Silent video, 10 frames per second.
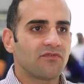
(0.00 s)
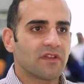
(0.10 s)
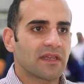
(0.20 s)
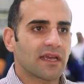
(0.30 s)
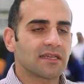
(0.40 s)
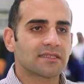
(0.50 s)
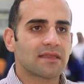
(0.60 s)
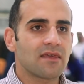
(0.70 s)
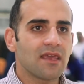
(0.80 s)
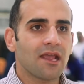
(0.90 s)
fintech as
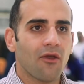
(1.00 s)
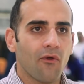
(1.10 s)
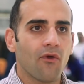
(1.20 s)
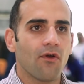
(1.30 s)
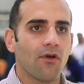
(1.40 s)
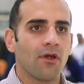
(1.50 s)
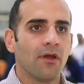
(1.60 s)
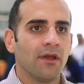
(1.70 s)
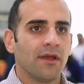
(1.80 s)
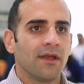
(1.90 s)
the core